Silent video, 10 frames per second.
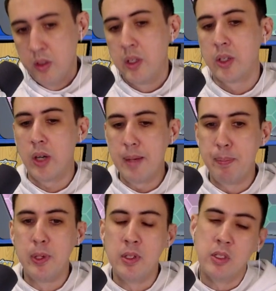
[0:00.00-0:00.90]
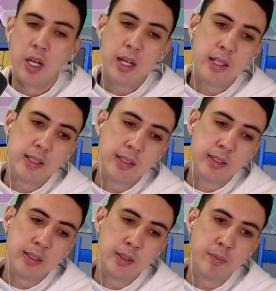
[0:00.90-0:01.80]
A Great Ball.
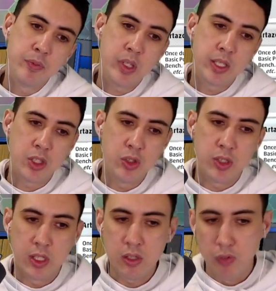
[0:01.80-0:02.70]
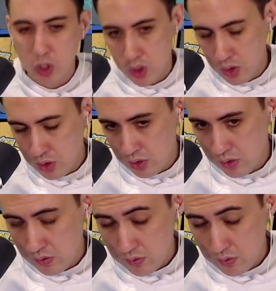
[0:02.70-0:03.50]
Let's use this first.